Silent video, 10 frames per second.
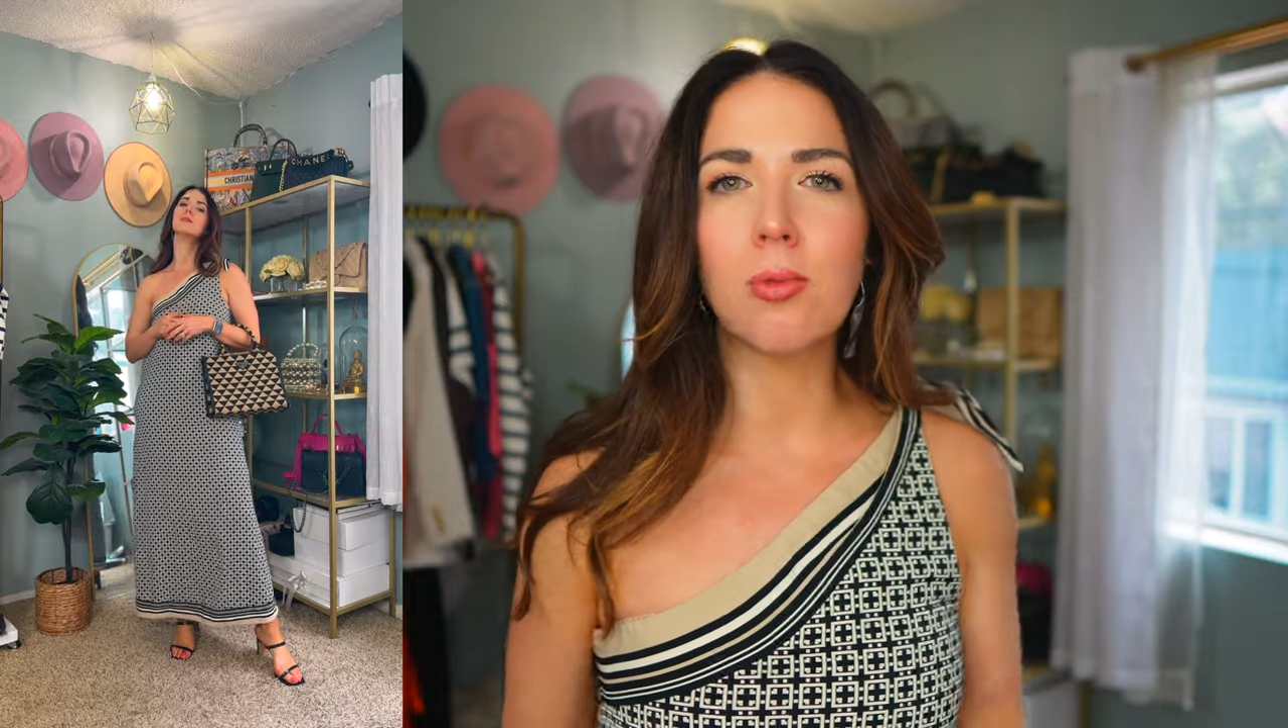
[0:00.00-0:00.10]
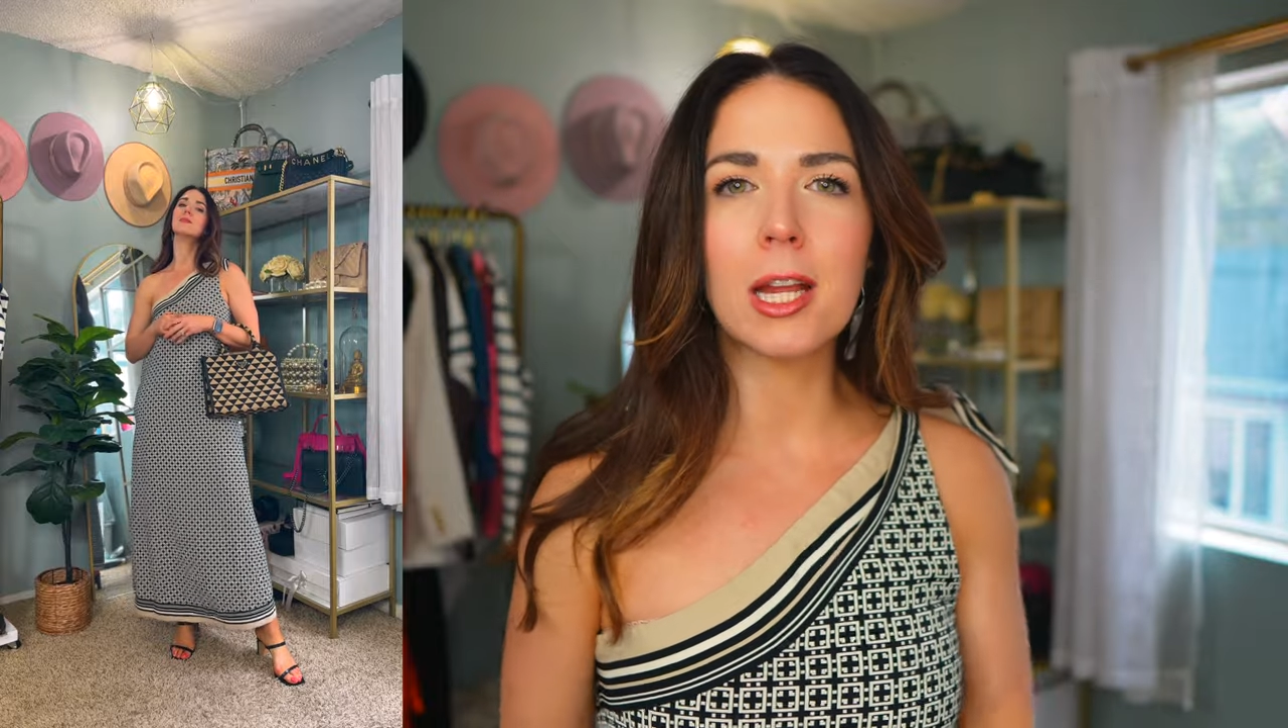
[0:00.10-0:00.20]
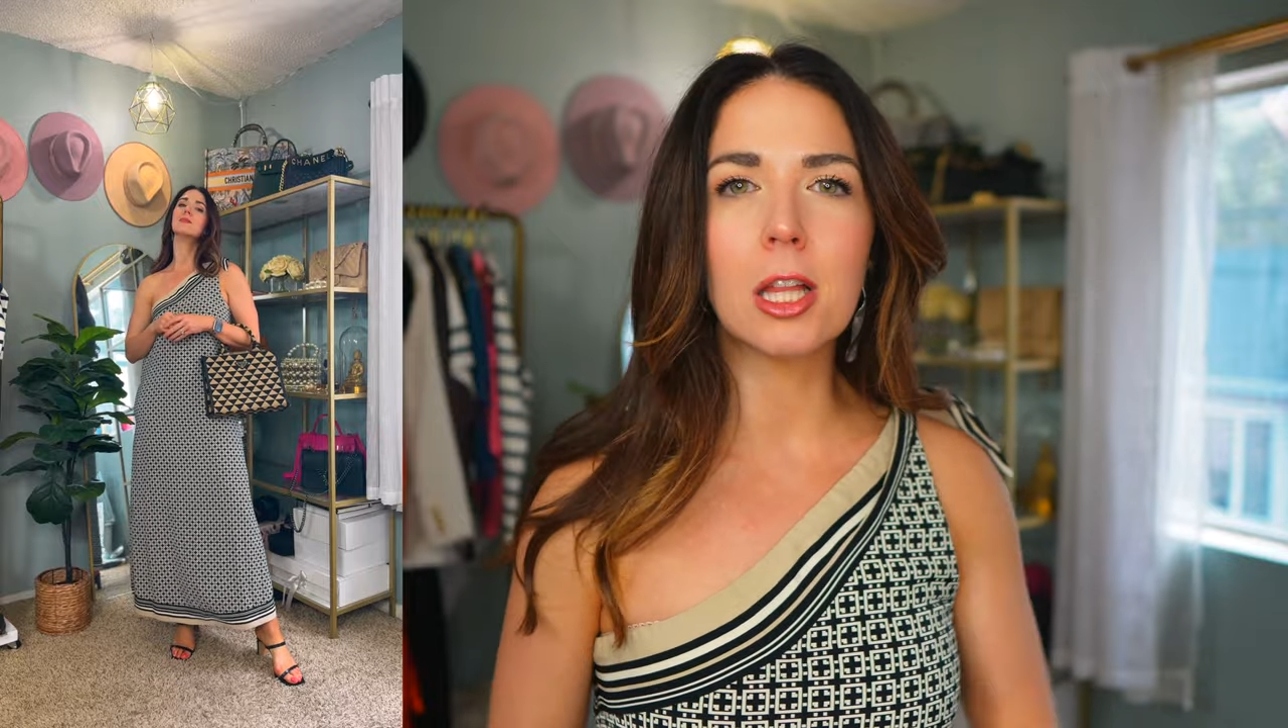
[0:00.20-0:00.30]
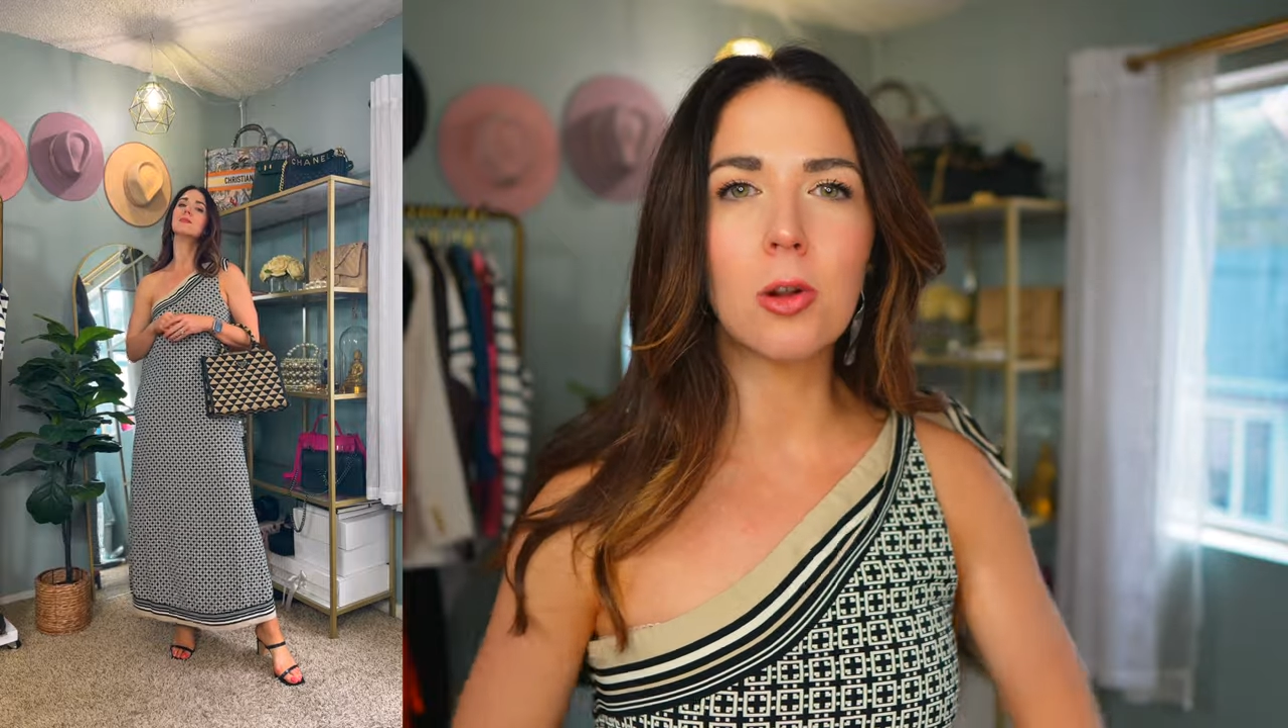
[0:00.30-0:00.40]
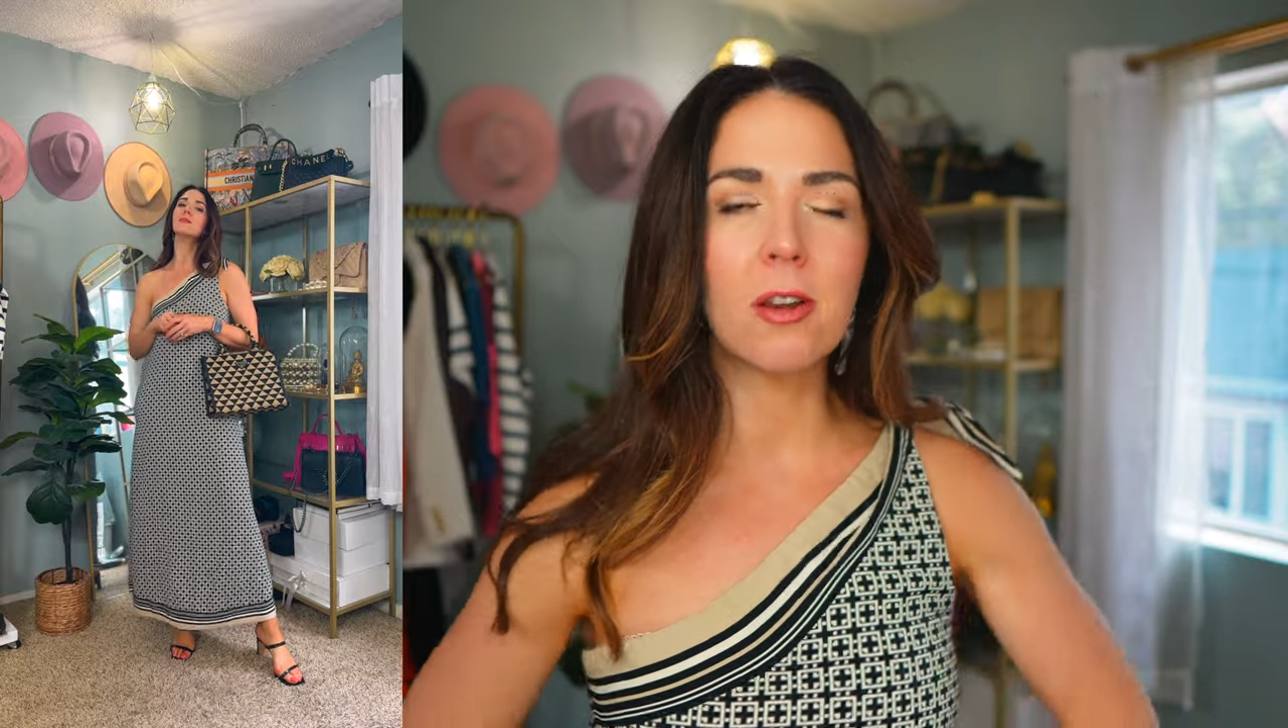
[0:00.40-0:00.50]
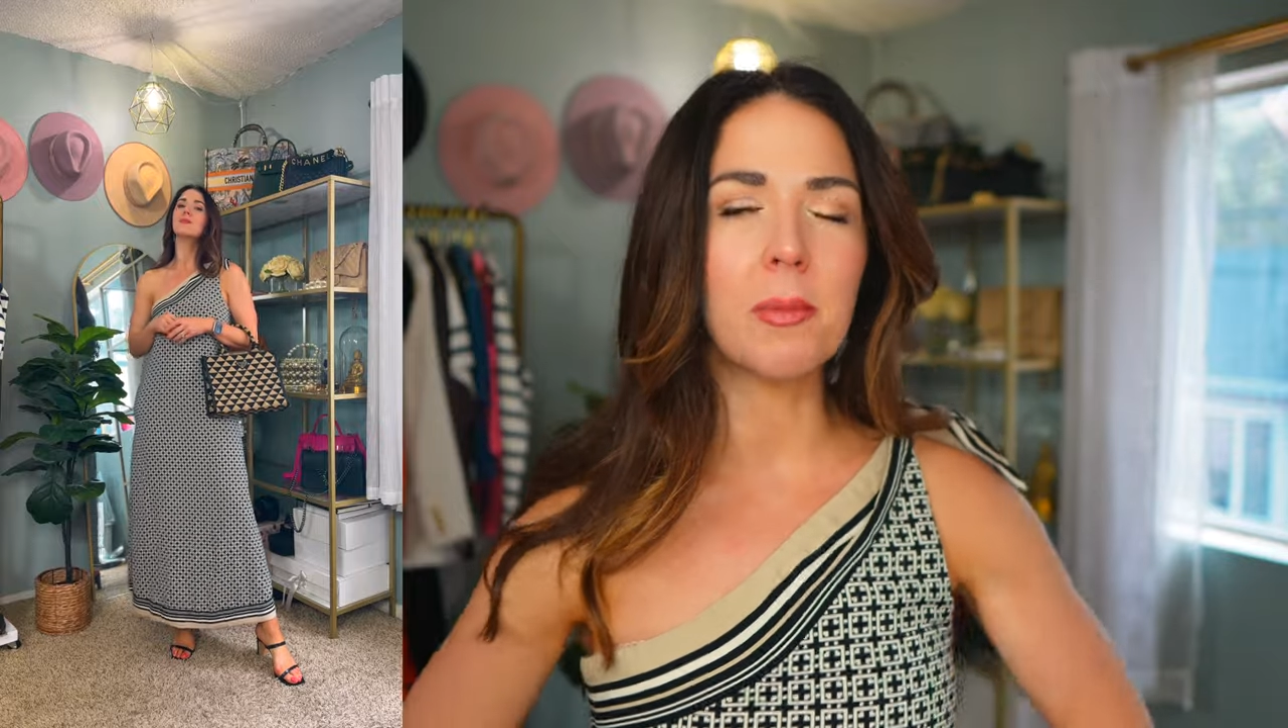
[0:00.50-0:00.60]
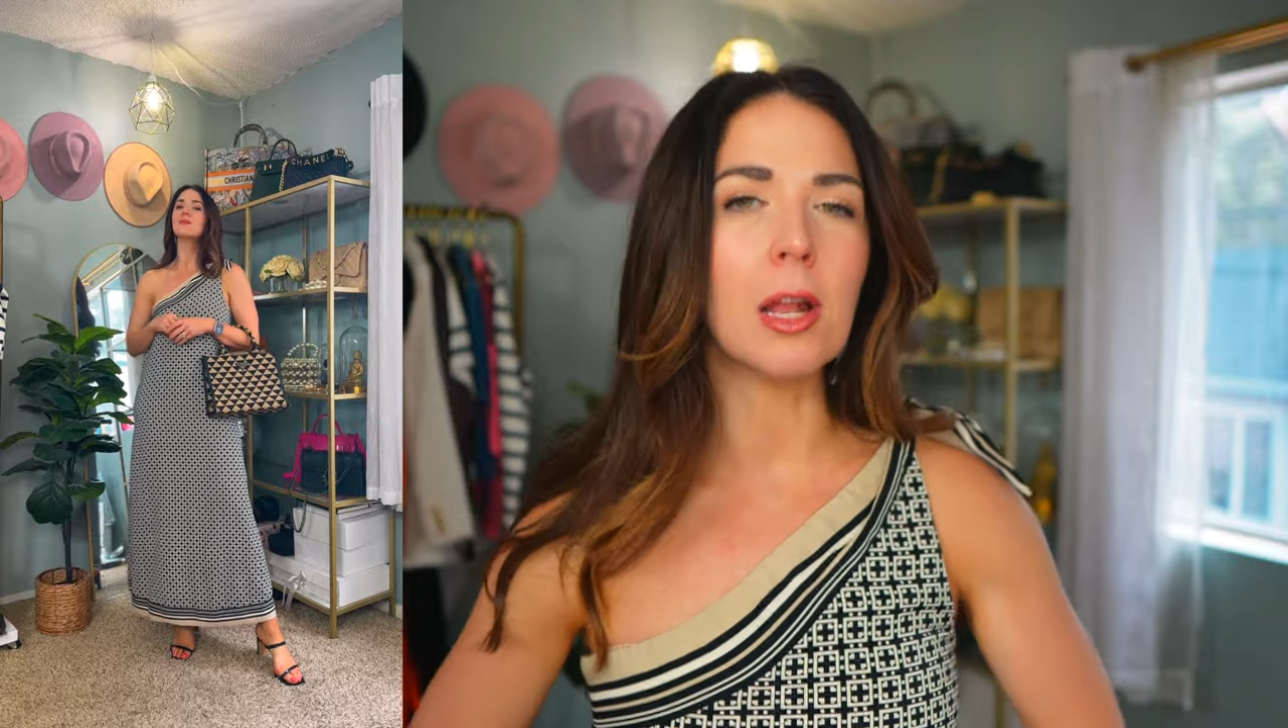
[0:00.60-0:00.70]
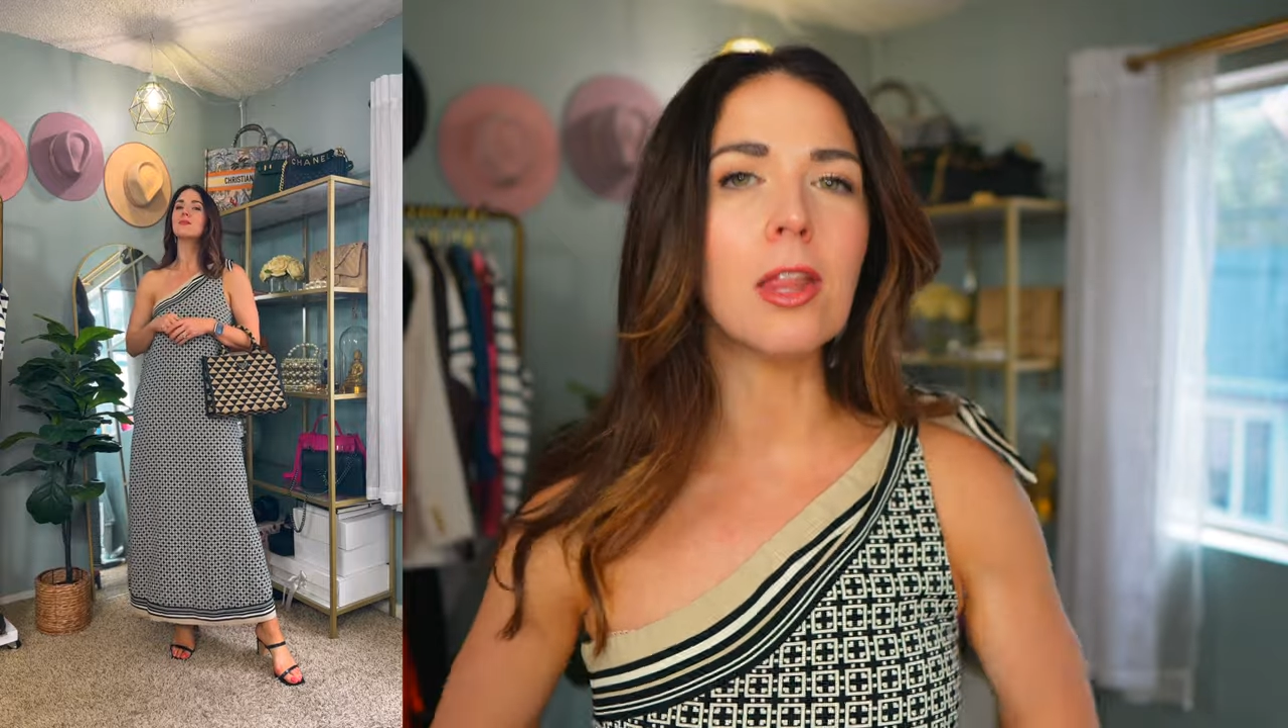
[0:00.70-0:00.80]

regular would have been